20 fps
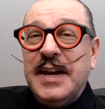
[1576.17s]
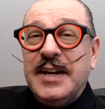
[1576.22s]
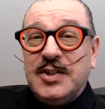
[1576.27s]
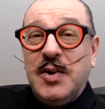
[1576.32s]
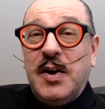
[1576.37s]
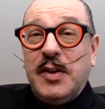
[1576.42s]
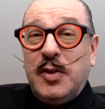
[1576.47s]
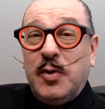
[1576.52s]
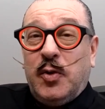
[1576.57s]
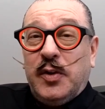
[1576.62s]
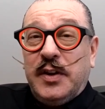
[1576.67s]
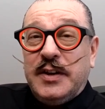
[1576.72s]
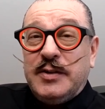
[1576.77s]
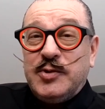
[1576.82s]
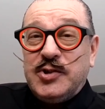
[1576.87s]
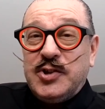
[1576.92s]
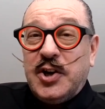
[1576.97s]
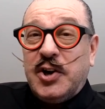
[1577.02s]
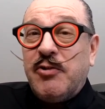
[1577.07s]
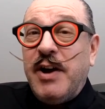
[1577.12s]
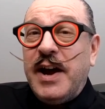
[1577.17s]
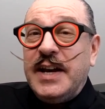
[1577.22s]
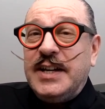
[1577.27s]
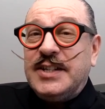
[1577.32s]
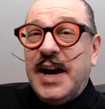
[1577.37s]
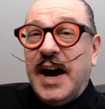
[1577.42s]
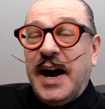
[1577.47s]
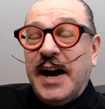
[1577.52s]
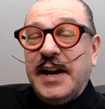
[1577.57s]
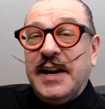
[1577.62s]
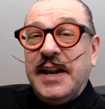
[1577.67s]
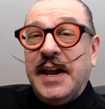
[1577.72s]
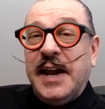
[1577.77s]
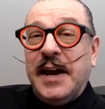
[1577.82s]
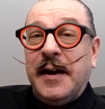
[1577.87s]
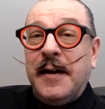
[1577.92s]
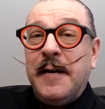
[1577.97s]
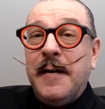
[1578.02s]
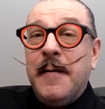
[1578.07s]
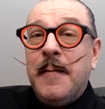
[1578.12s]
So I thought this was a great
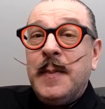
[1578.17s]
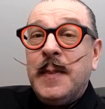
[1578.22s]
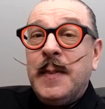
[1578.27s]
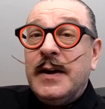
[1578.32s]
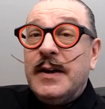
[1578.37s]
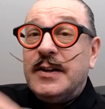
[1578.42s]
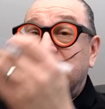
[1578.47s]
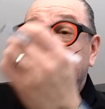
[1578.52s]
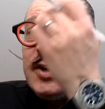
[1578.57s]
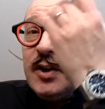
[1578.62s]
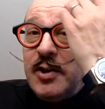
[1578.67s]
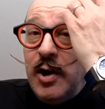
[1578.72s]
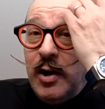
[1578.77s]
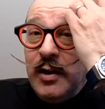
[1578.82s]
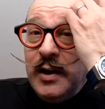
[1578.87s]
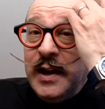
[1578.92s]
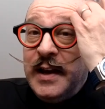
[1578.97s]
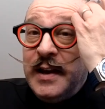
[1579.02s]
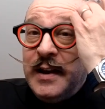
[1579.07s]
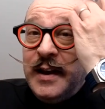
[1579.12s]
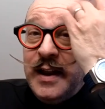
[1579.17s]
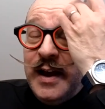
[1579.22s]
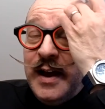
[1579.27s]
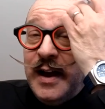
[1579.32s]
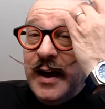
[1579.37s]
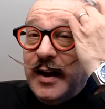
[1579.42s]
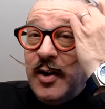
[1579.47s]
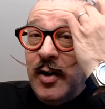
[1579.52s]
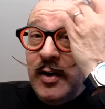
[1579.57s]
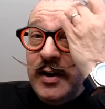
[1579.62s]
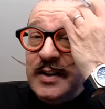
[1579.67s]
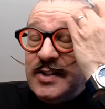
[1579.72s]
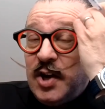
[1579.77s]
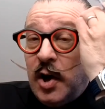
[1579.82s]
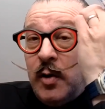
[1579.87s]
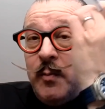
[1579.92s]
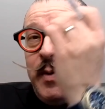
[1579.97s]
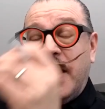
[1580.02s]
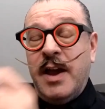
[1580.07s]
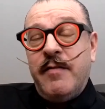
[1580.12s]
idea. So Colin
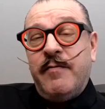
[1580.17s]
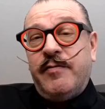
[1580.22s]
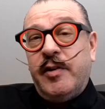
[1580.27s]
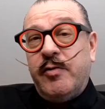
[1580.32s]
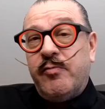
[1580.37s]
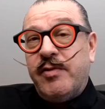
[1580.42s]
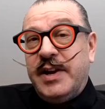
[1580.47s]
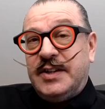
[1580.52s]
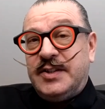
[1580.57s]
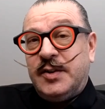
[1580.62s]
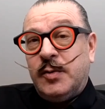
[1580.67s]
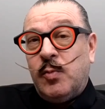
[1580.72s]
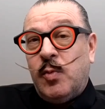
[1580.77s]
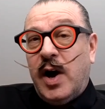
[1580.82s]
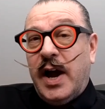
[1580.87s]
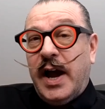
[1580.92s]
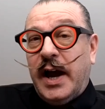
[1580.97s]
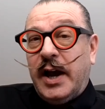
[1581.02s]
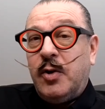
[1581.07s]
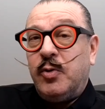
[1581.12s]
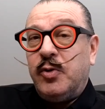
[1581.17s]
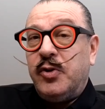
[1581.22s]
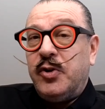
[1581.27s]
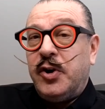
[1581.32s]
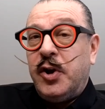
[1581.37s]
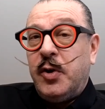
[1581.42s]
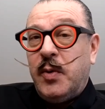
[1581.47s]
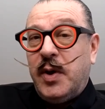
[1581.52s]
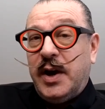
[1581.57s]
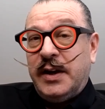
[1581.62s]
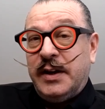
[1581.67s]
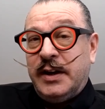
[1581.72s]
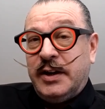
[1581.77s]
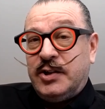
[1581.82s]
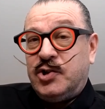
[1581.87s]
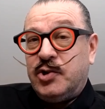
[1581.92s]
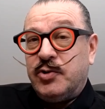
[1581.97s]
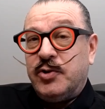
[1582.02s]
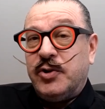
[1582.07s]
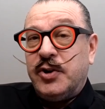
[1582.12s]
told me every reason why I couldn't do it and I
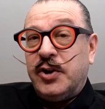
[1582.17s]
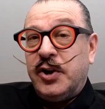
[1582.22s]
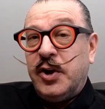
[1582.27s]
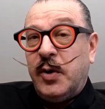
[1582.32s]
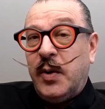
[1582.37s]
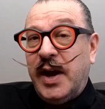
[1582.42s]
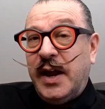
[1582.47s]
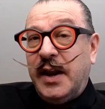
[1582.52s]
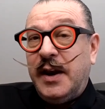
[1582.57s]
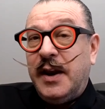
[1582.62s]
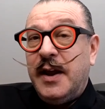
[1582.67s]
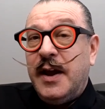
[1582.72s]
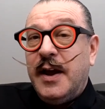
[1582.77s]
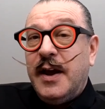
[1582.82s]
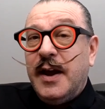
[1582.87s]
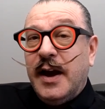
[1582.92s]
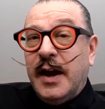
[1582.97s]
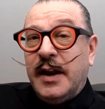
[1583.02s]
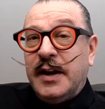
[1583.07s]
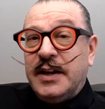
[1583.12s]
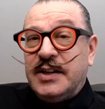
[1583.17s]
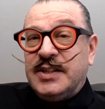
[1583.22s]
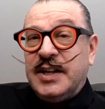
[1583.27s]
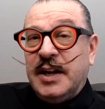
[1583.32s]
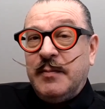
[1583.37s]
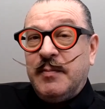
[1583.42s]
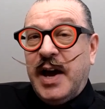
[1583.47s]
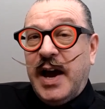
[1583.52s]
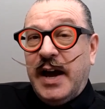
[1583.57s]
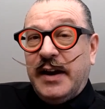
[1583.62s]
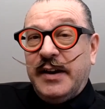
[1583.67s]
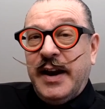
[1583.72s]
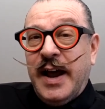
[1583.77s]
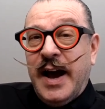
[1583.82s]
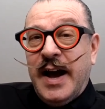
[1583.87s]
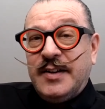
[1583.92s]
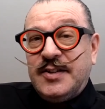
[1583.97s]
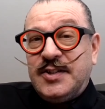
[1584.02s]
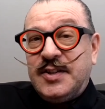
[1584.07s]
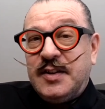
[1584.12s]
shouldn't do it. And it seemed I had an
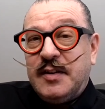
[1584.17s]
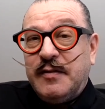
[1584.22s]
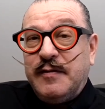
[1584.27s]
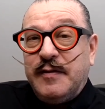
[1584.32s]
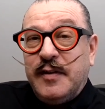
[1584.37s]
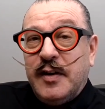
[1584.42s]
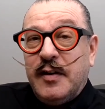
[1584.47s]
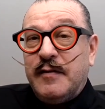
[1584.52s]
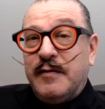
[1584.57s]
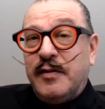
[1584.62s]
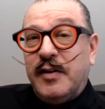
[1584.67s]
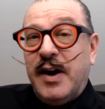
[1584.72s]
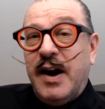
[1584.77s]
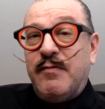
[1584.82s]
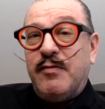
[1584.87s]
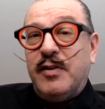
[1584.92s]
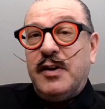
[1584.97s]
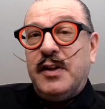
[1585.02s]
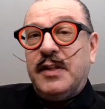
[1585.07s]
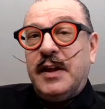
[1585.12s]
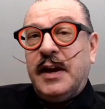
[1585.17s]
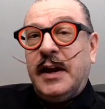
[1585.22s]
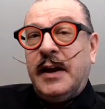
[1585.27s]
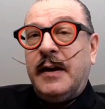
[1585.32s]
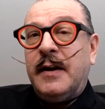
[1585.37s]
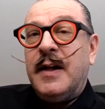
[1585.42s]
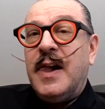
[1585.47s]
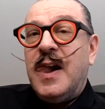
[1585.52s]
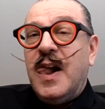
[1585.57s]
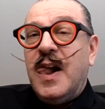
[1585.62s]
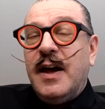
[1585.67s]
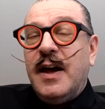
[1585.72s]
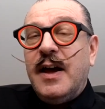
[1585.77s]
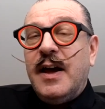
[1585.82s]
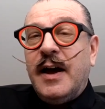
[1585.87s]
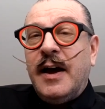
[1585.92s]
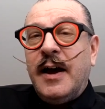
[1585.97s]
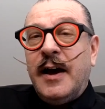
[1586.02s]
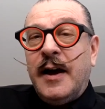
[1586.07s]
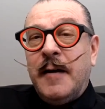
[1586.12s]
answer for everything.
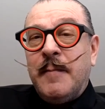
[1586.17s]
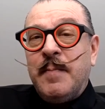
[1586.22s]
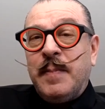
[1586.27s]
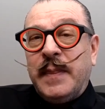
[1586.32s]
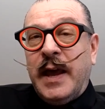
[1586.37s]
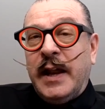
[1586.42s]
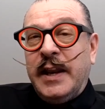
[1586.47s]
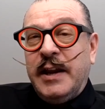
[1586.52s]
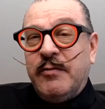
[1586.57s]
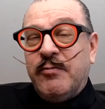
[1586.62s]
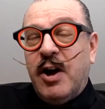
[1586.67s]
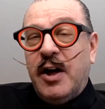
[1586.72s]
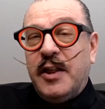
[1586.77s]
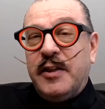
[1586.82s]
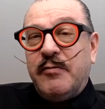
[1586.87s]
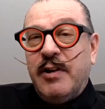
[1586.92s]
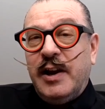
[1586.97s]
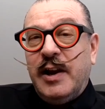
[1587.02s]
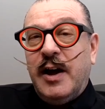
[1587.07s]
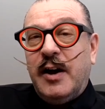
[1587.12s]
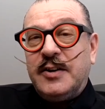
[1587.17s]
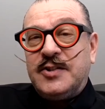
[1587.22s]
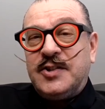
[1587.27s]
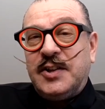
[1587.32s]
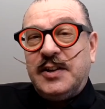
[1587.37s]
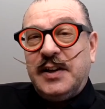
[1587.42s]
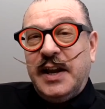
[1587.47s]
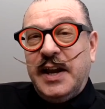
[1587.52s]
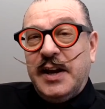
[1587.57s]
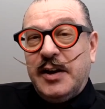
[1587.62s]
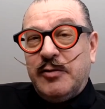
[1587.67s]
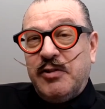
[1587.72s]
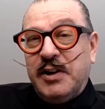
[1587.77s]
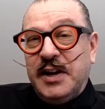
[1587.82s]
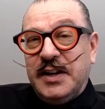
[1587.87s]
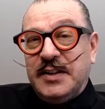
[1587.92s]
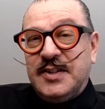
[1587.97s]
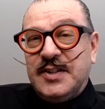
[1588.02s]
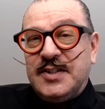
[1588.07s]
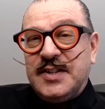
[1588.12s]
And he rather reluctantly
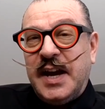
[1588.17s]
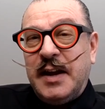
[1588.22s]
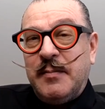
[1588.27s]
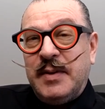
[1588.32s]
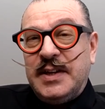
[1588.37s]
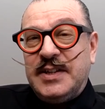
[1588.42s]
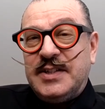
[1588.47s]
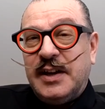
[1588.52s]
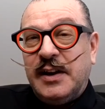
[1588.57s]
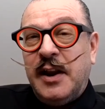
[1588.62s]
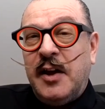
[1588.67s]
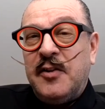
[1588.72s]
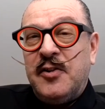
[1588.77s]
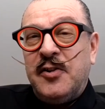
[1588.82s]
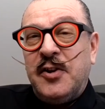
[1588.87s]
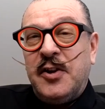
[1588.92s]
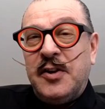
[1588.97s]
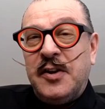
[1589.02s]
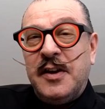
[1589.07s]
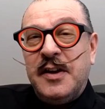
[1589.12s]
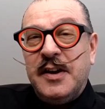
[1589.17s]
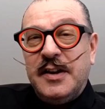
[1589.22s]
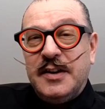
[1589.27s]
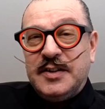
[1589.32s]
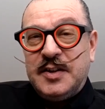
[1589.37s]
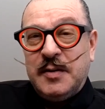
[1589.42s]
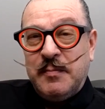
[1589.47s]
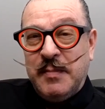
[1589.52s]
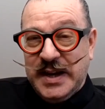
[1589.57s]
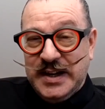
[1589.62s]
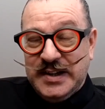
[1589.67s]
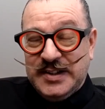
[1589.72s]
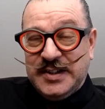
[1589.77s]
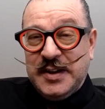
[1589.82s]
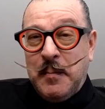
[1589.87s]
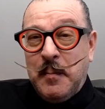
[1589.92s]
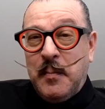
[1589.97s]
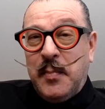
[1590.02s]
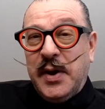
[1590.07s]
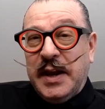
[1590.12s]
agreed to take me to London to meet
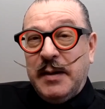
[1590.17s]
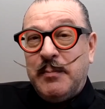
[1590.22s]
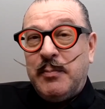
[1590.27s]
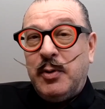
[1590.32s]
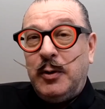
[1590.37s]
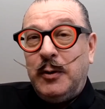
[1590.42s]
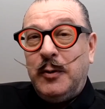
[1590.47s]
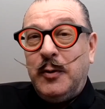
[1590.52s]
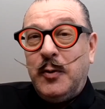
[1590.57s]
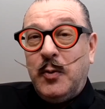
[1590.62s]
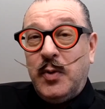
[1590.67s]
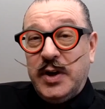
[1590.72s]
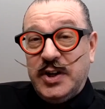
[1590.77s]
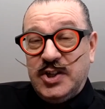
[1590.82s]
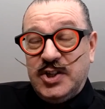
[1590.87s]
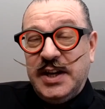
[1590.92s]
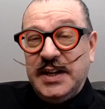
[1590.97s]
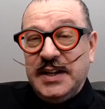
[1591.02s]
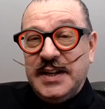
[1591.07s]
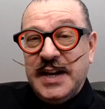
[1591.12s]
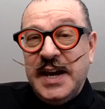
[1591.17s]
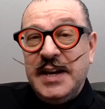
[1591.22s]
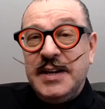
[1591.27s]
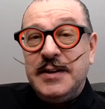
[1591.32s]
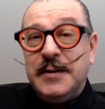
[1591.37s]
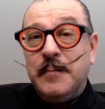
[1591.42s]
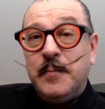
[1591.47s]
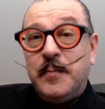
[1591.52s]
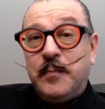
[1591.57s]
some people, which he did.